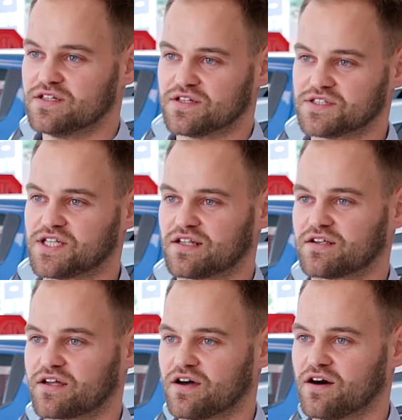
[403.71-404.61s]
than
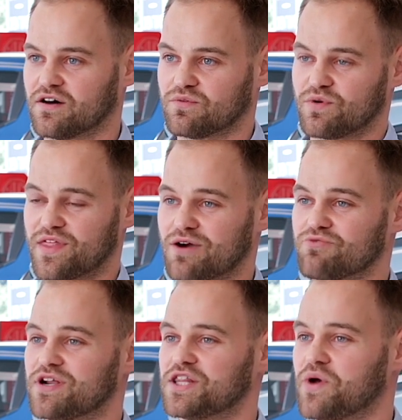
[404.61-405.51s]
selling the car
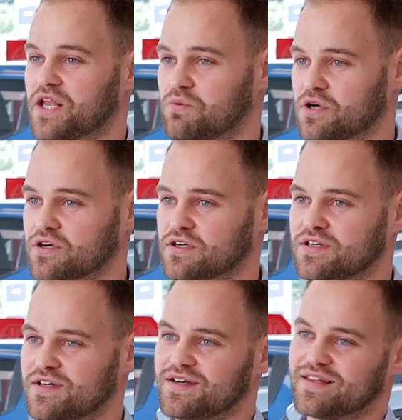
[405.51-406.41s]
without really doing any work.
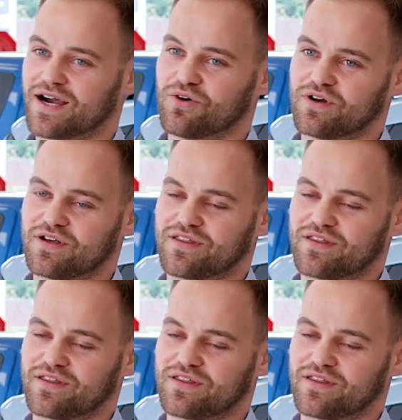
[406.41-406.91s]
Now,